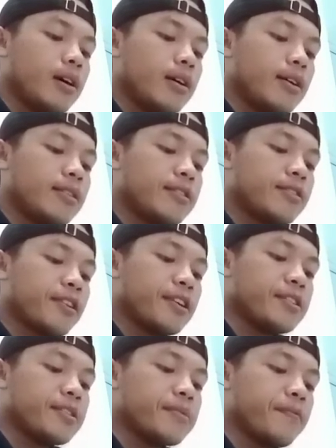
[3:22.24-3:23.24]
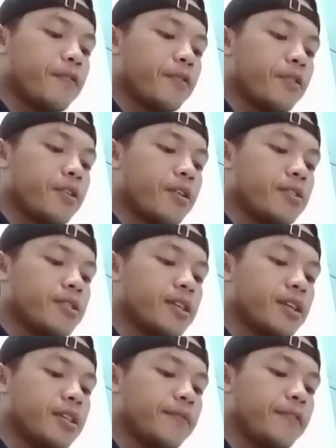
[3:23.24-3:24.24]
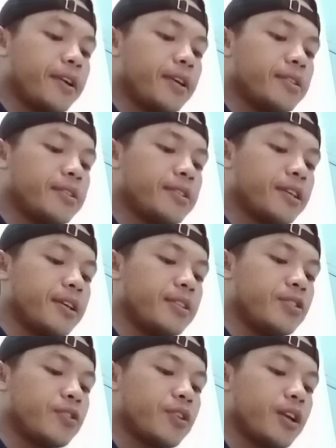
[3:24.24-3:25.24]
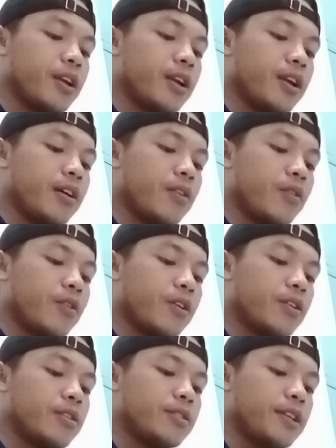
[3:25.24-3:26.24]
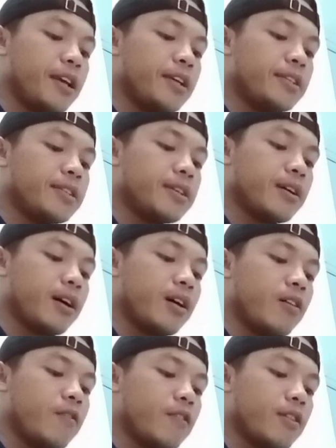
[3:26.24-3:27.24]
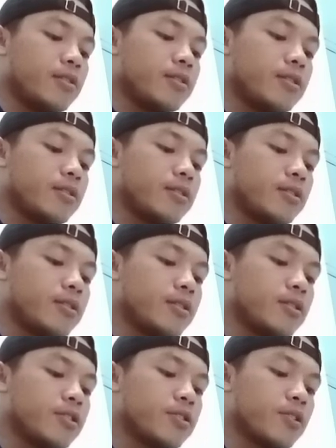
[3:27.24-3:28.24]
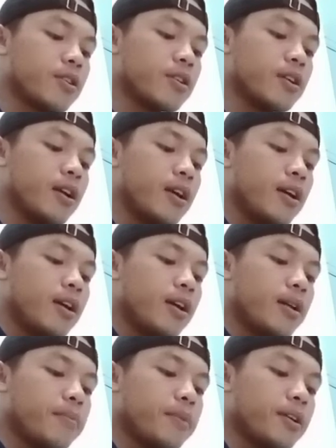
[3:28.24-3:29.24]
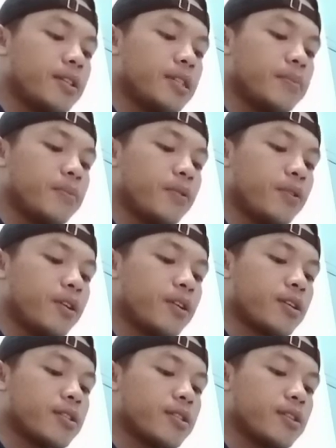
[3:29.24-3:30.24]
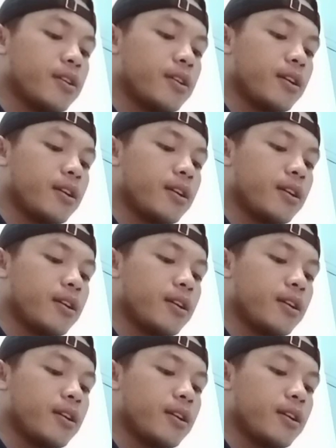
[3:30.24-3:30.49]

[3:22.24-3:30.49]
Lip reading: at risk for significant injury or death. Often short and maritime works